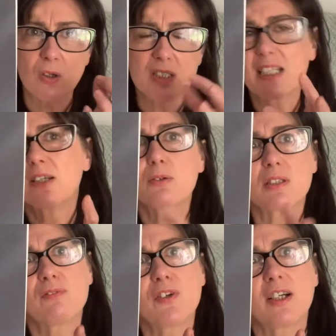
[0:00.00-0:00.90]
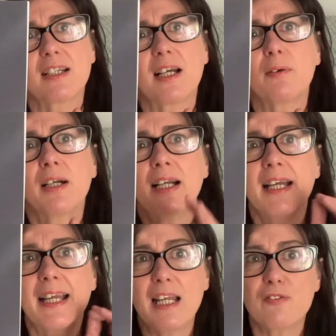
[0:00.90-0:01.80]
Deals and find out
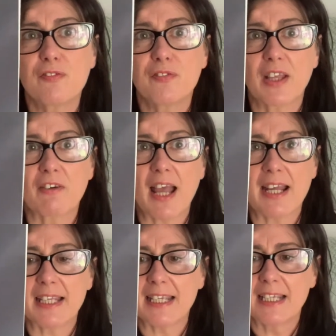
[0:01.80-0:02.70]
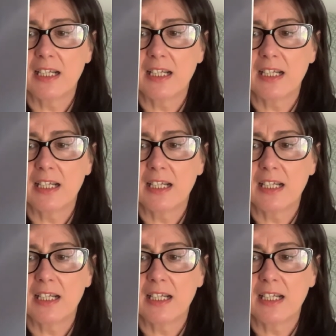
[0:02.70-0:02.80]
if there are any